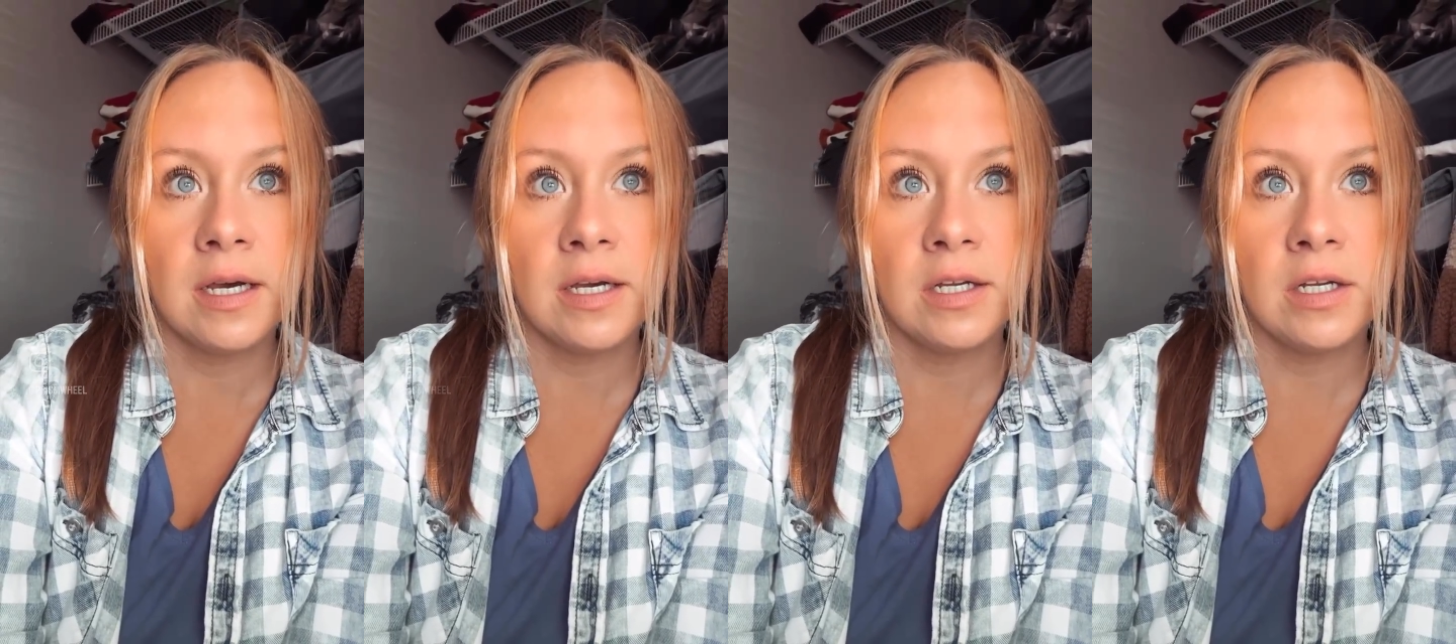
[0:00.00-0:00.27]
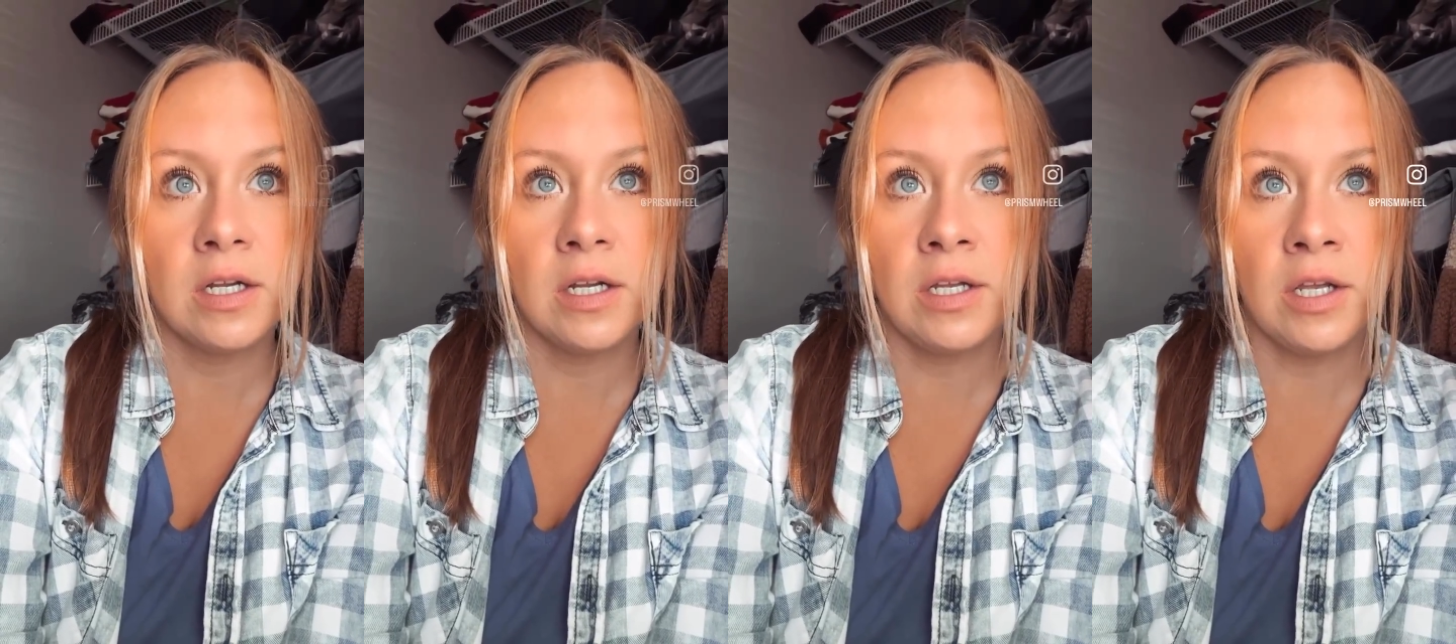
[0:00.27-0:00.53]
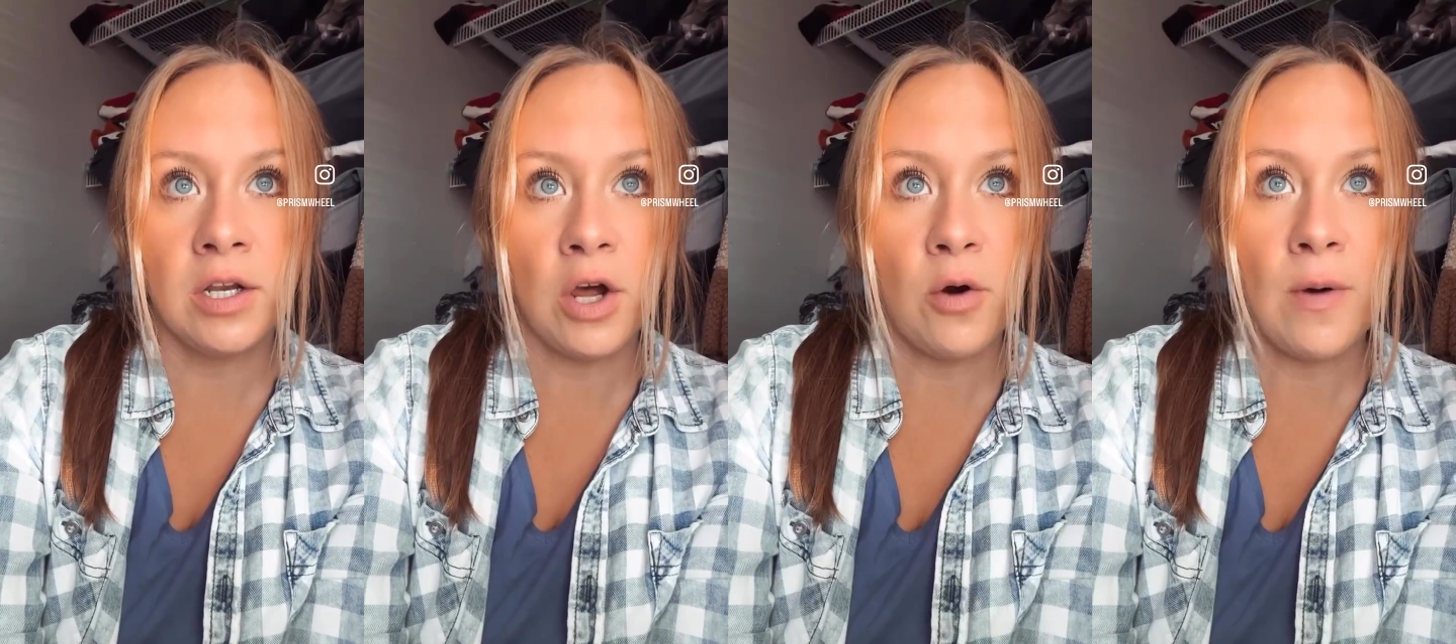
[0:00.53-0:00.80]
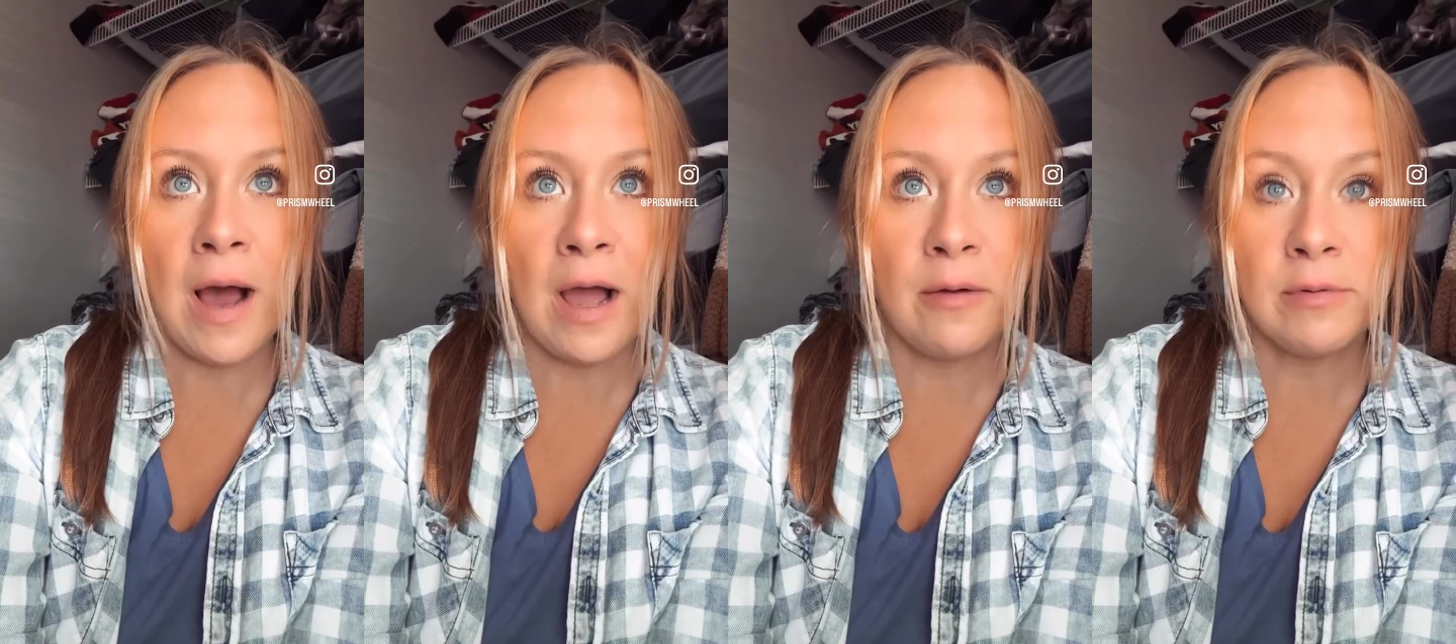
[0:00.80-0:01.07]

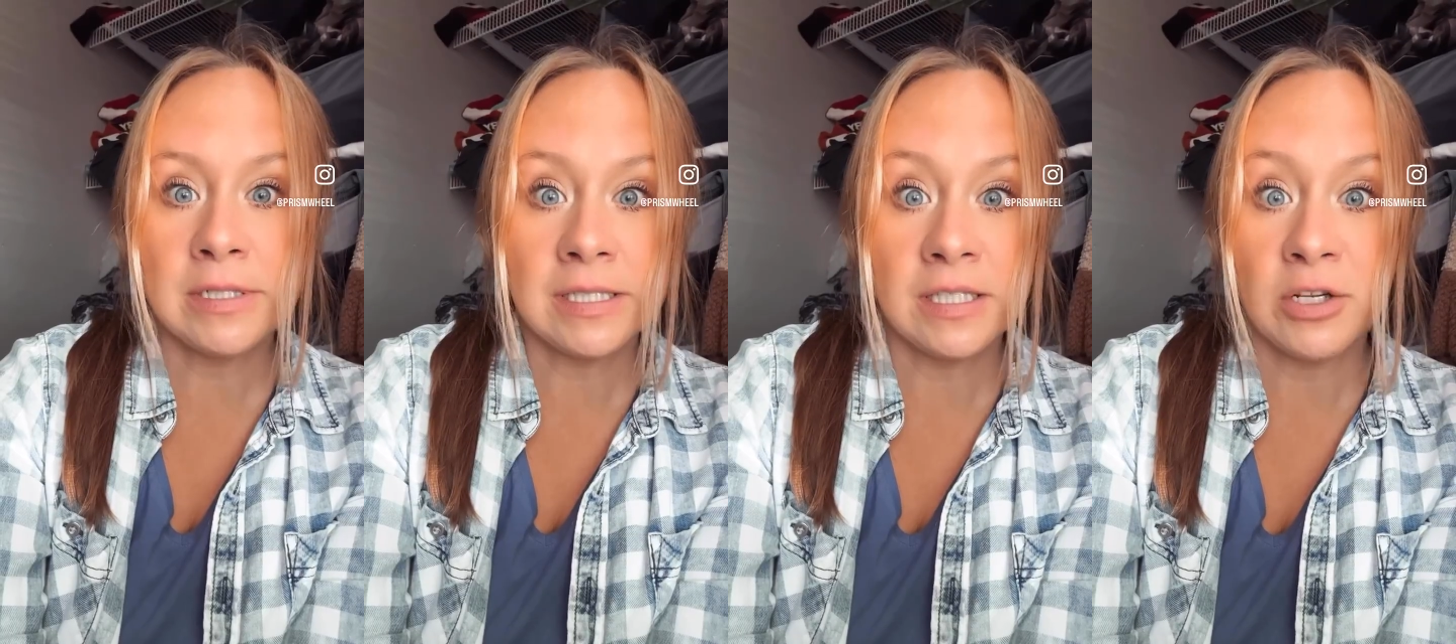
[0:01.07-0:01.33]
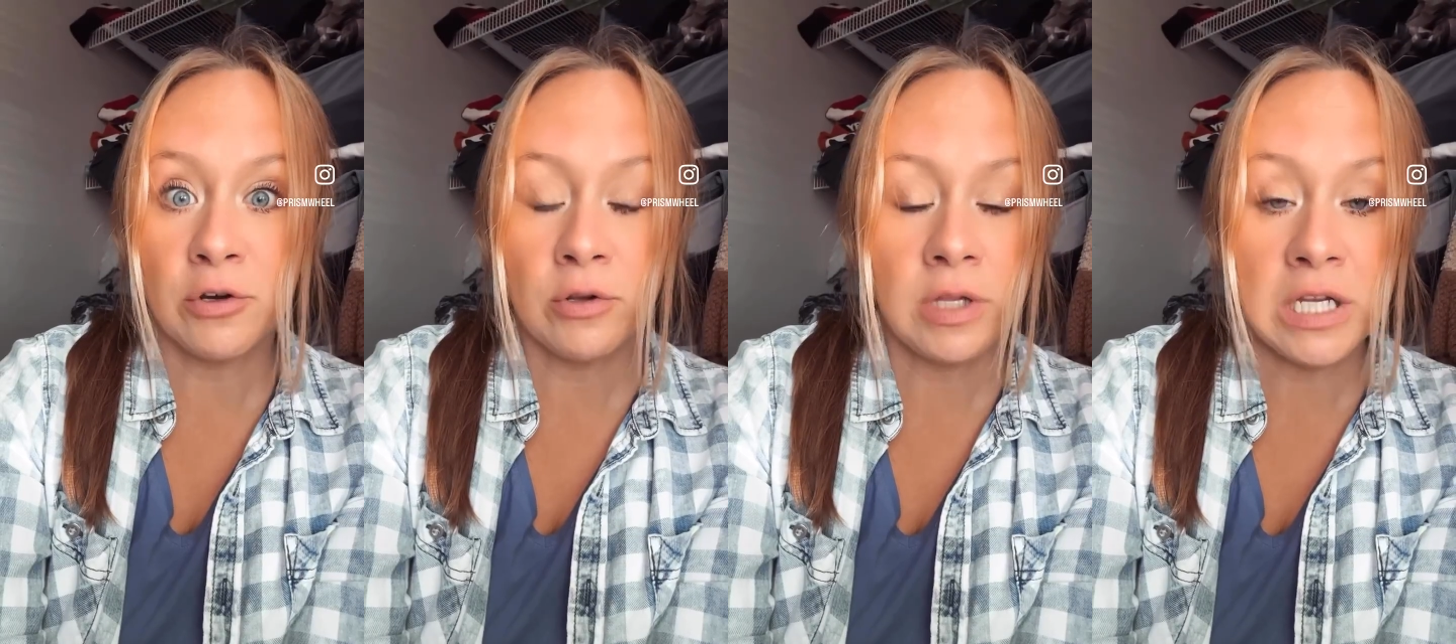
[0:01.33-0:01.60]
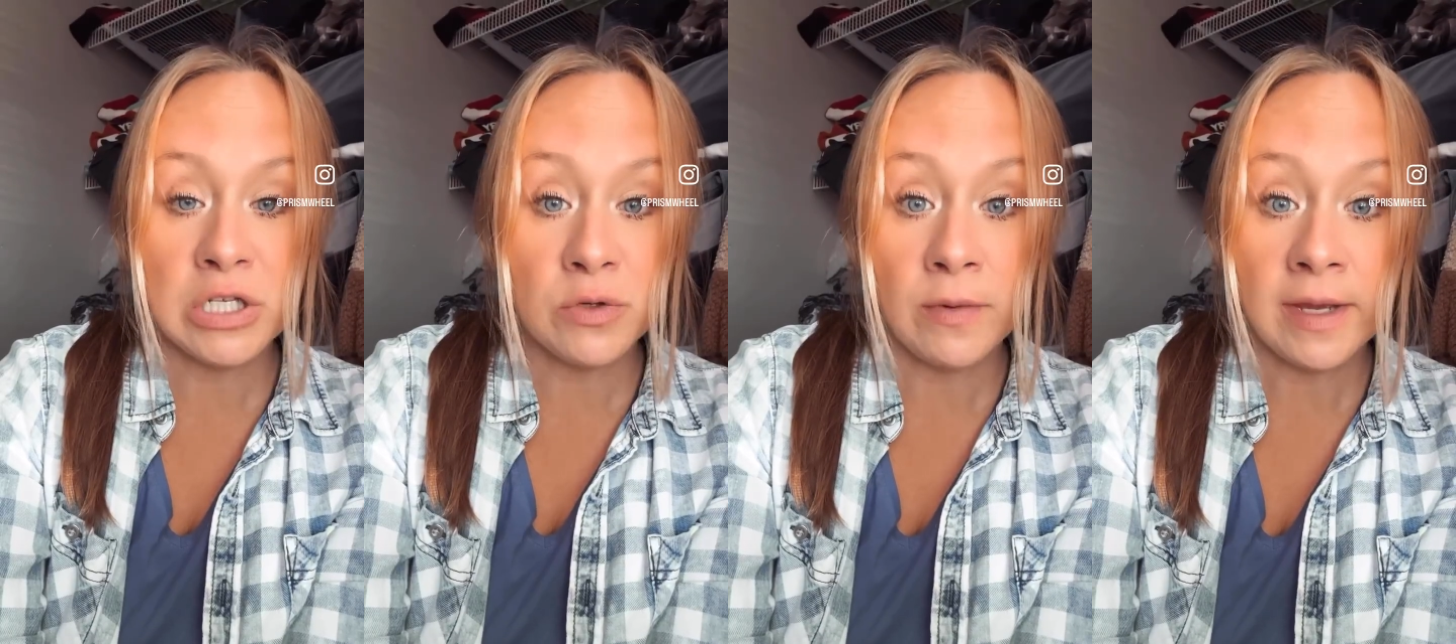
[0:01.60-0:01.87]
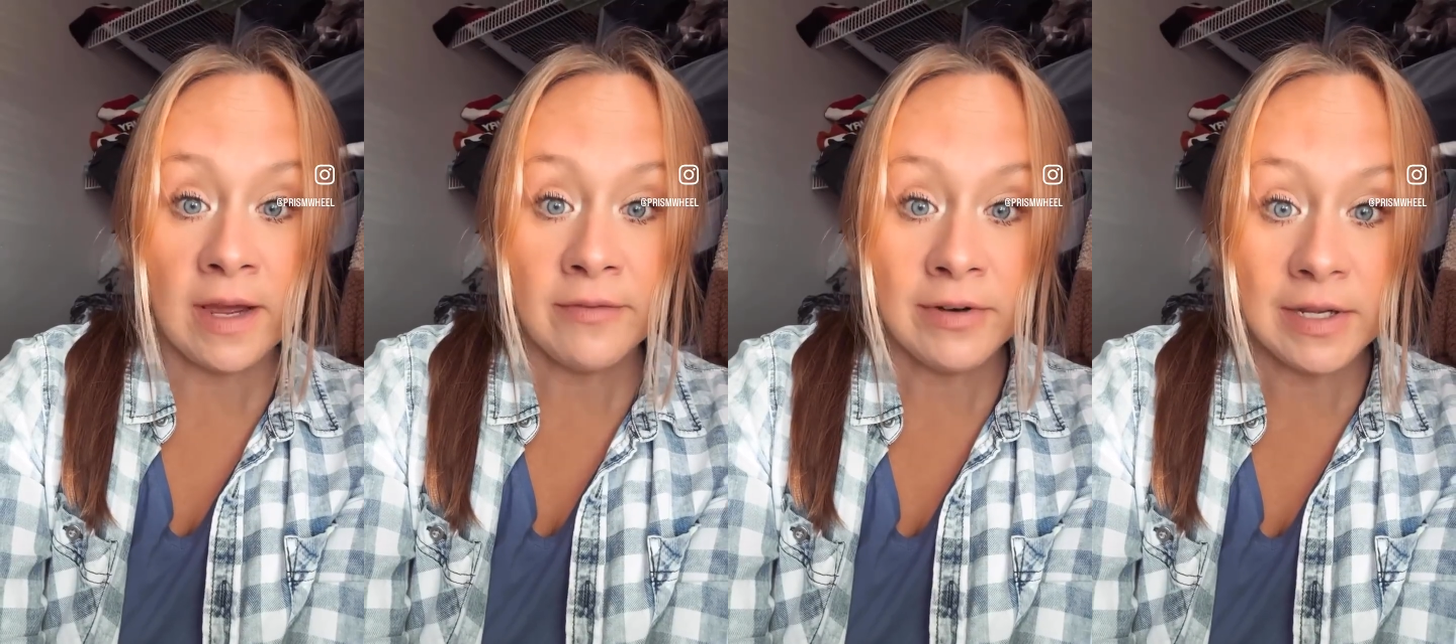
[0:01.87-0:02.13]
I was literally
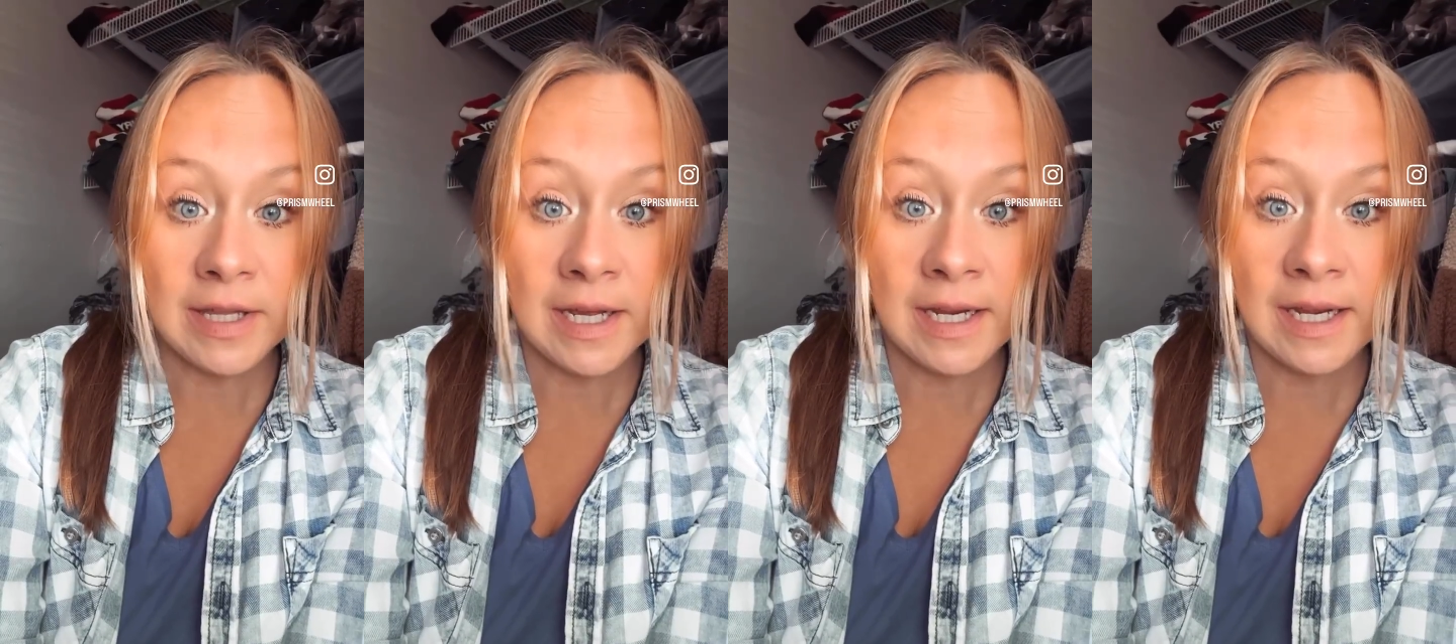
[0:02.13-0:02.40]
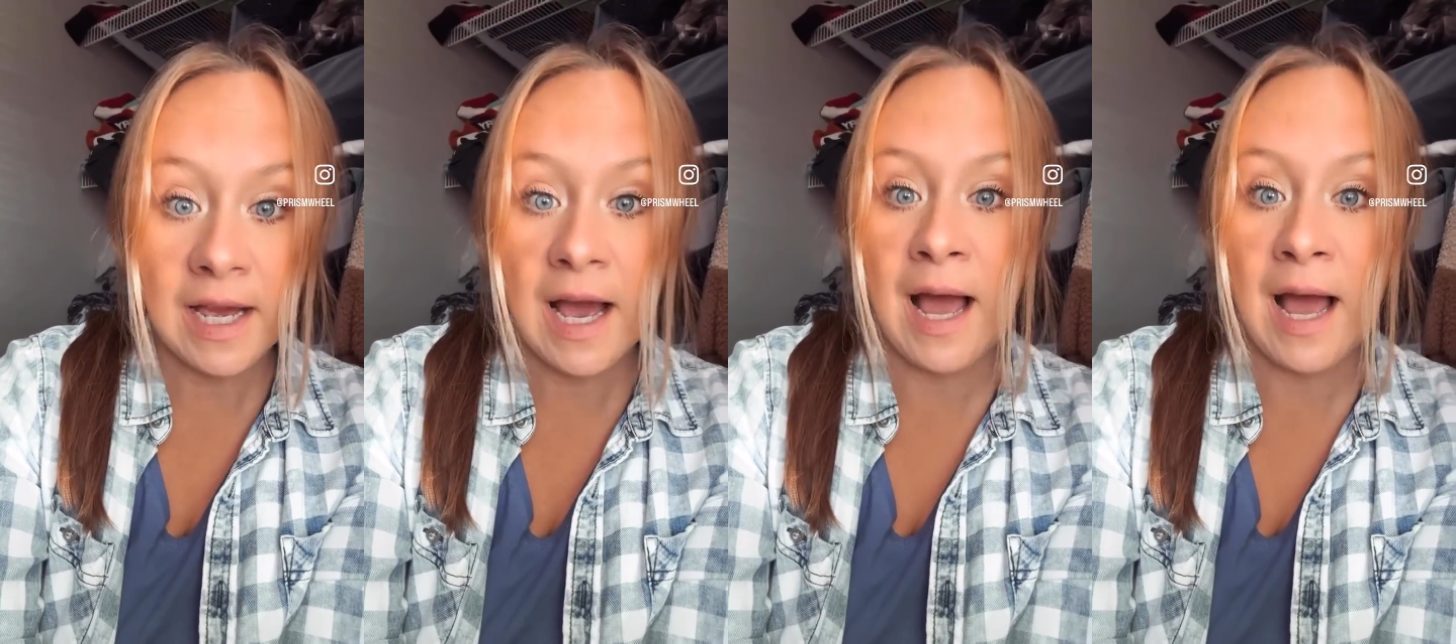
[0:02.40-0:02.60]
doing everything.